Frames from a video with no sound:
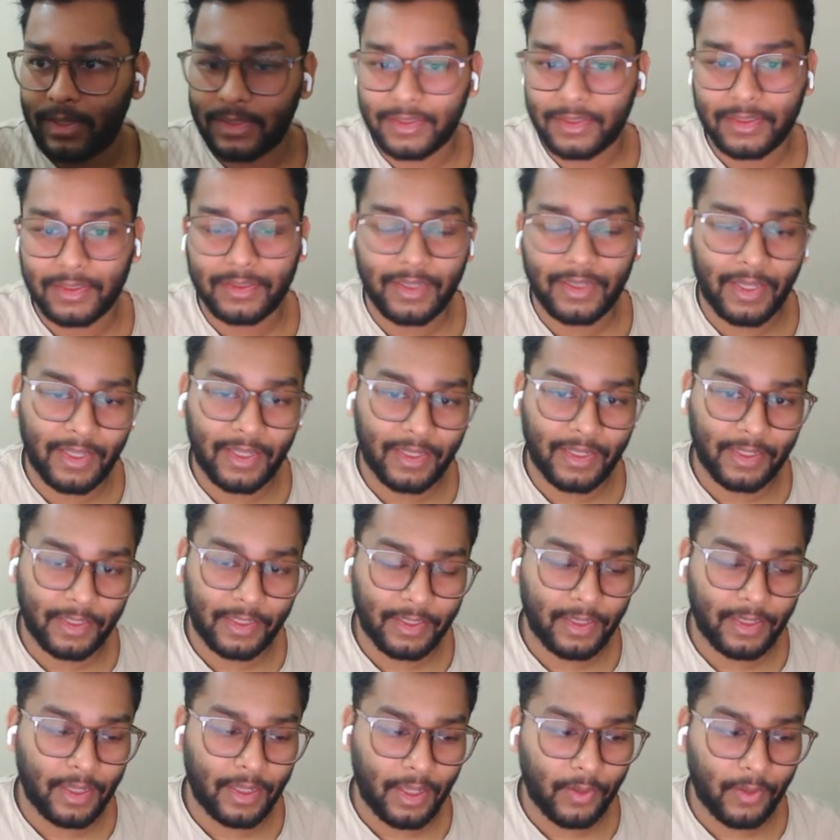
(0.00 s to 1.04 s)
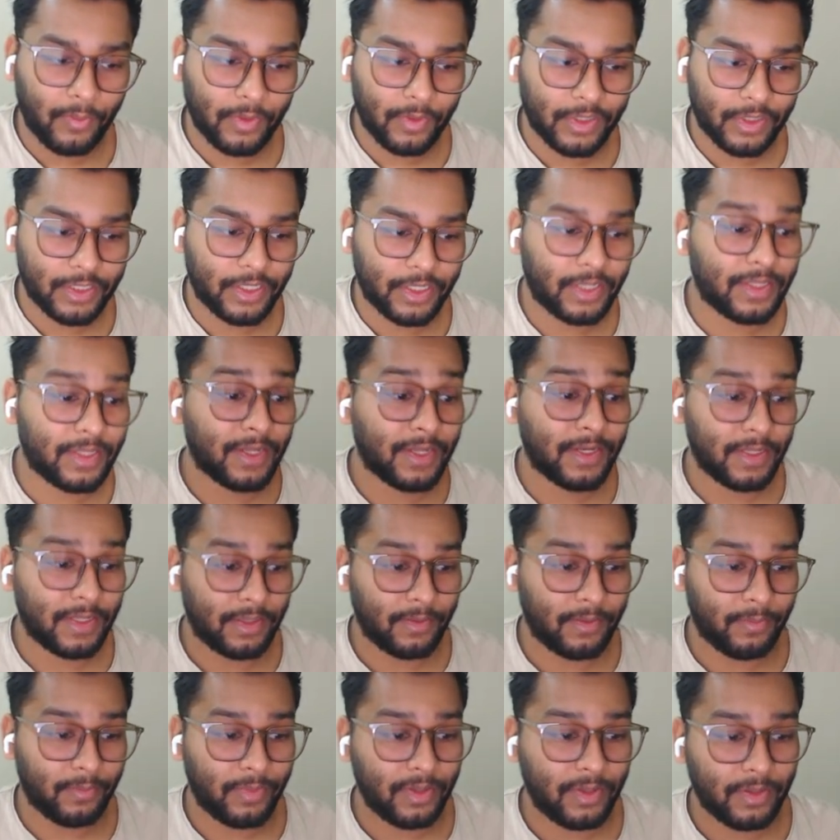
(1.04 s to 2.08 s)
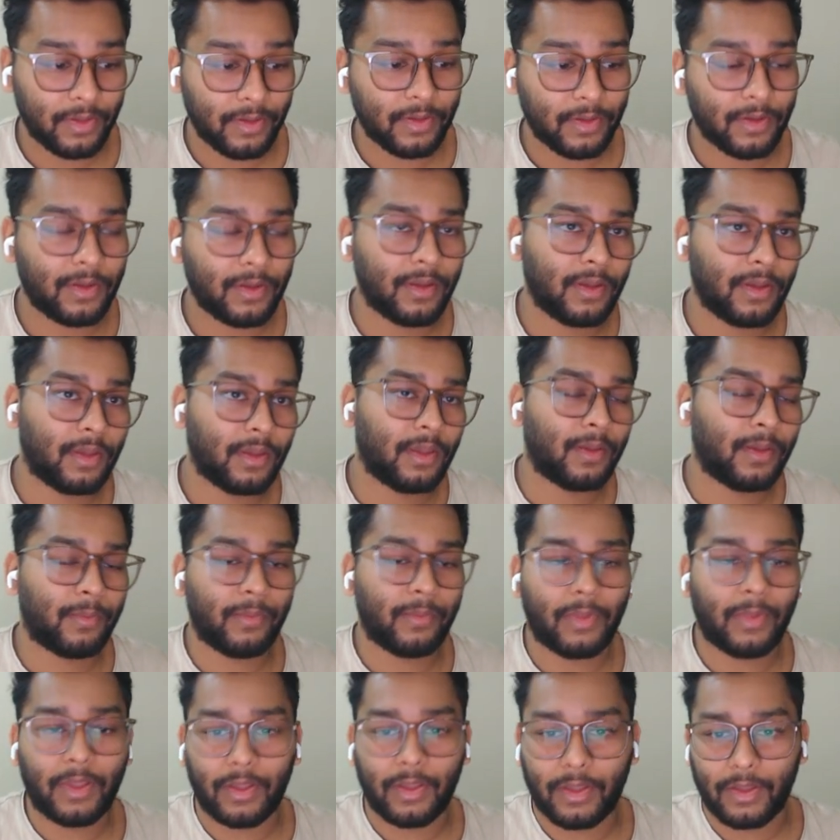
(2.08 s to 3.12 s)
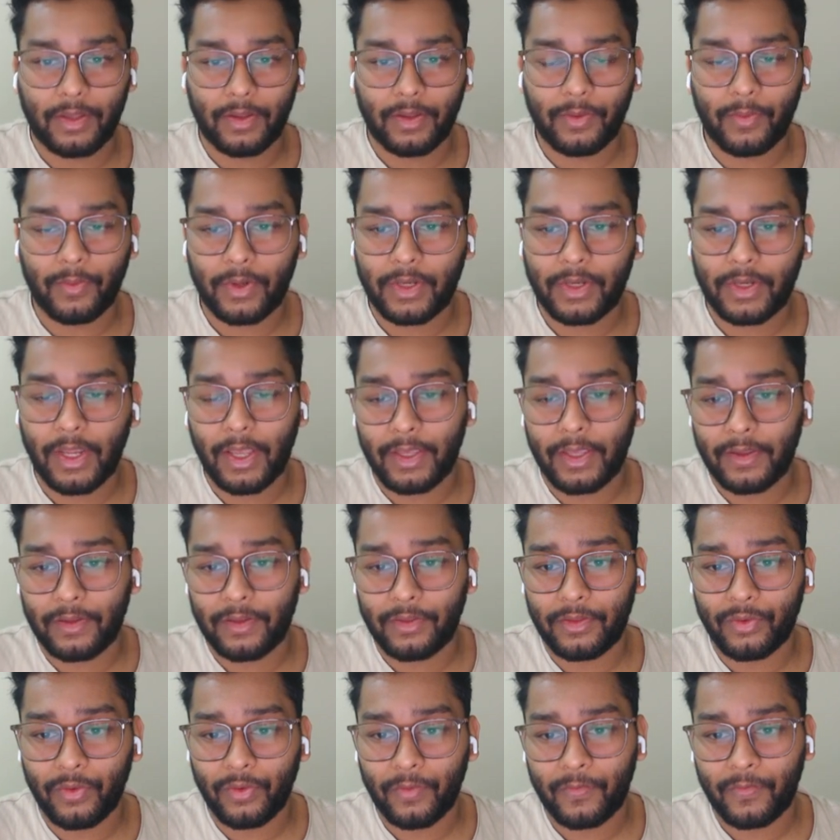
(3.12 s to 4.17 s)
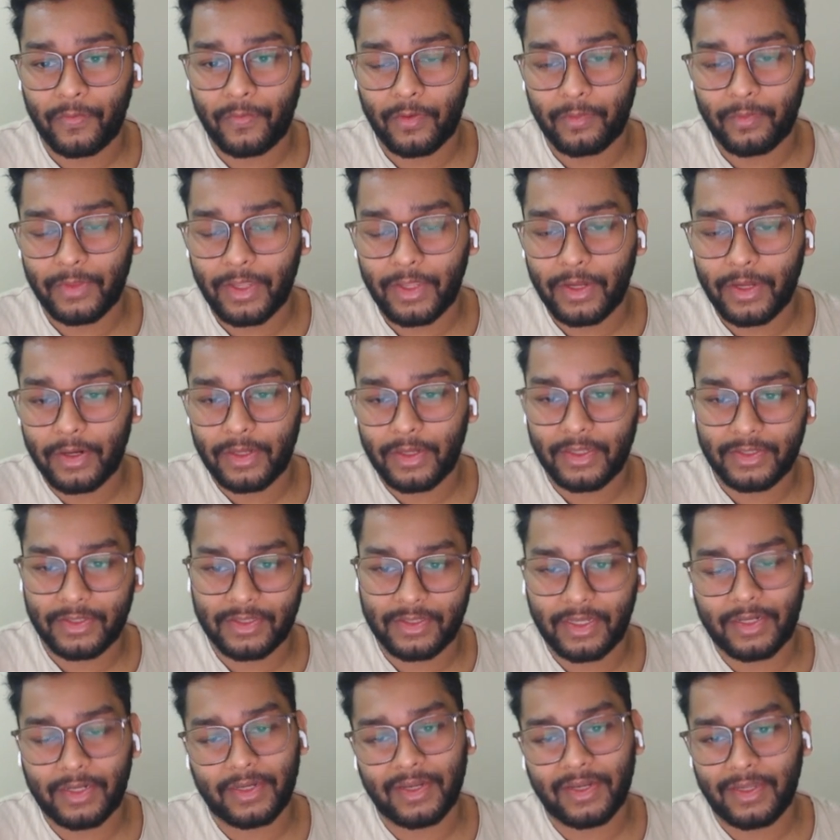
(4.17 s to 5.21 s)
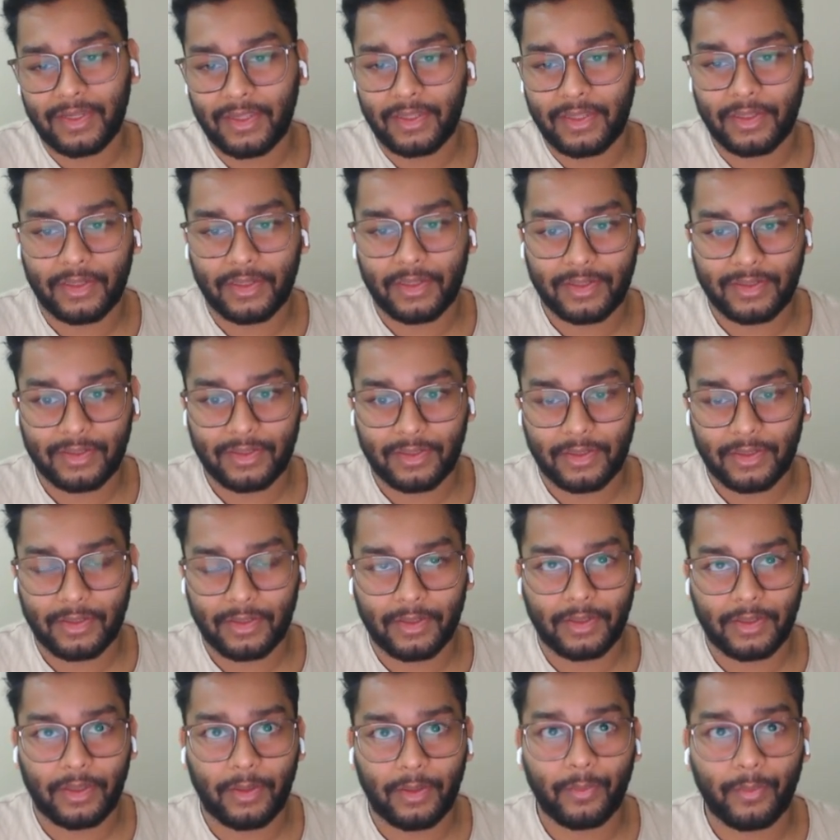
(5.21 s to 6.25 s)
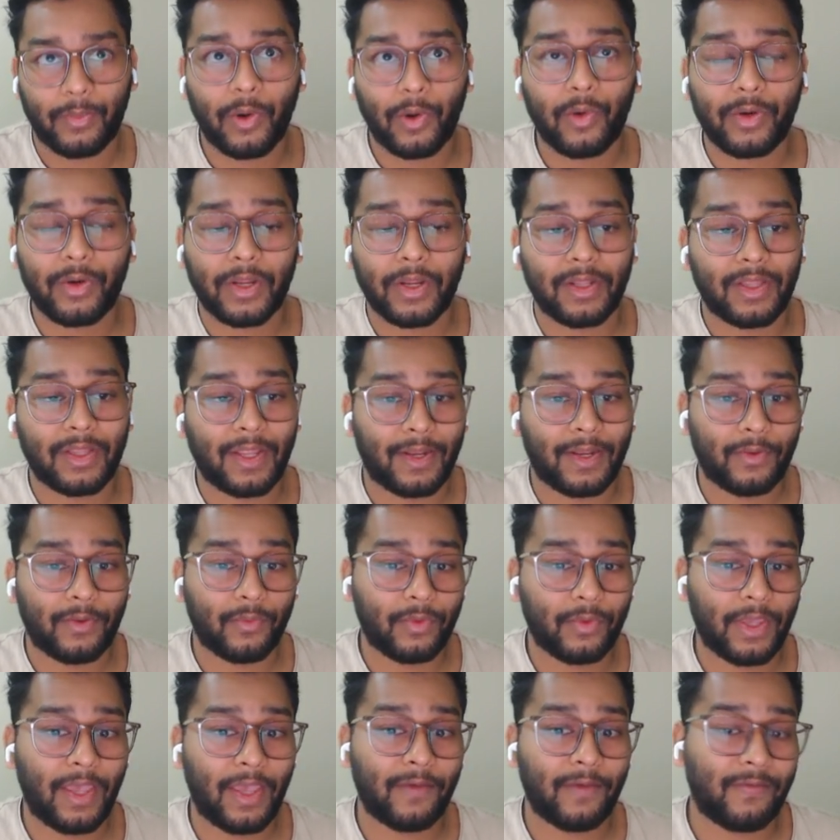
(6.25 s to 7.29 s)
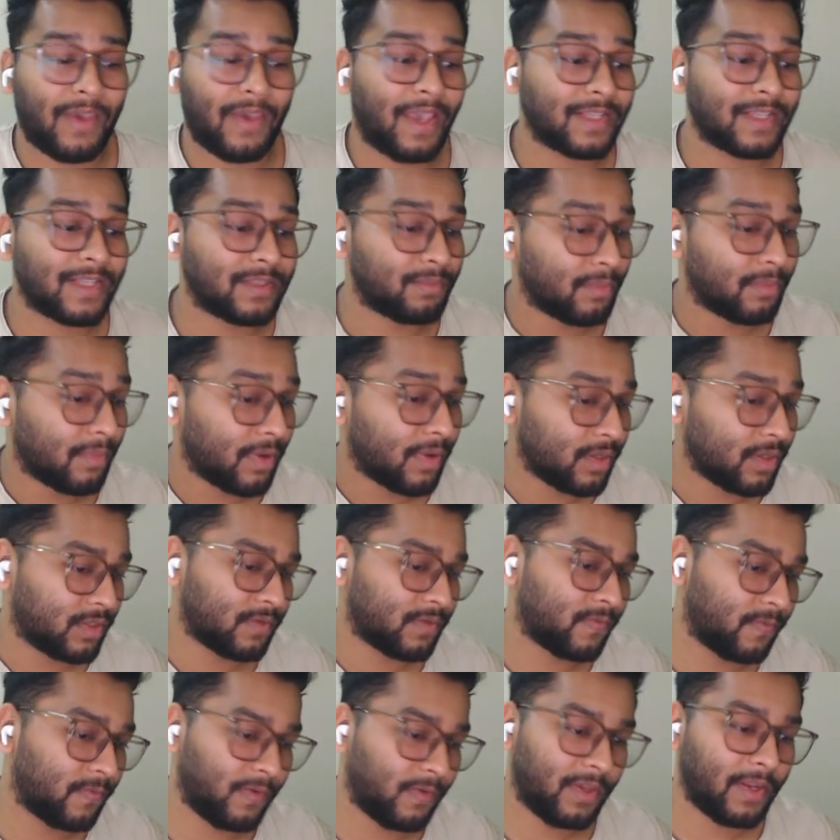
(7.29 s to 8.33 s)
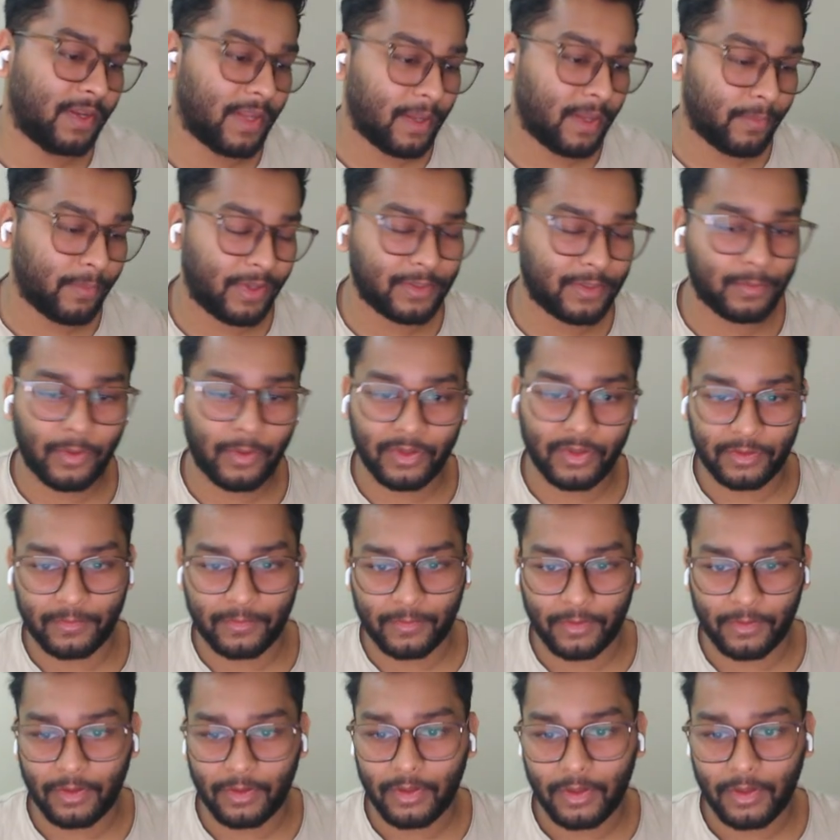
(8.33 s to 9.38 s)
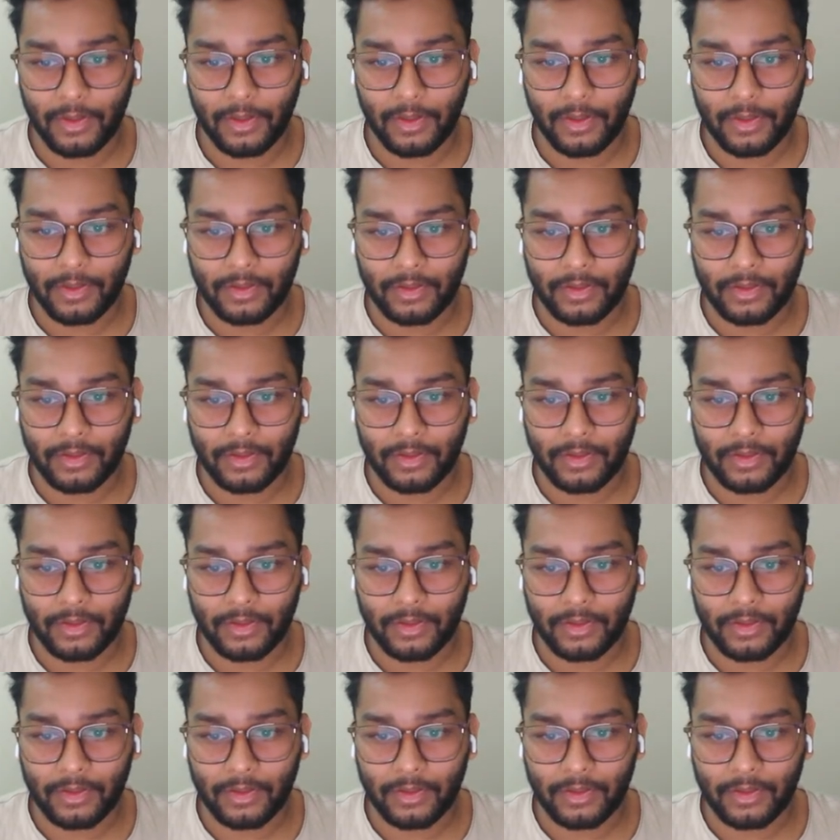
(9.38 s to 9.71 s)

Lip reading: analysis, and I will share that in a bit. What I know from there is that it's important that we have as much VRAM as possible.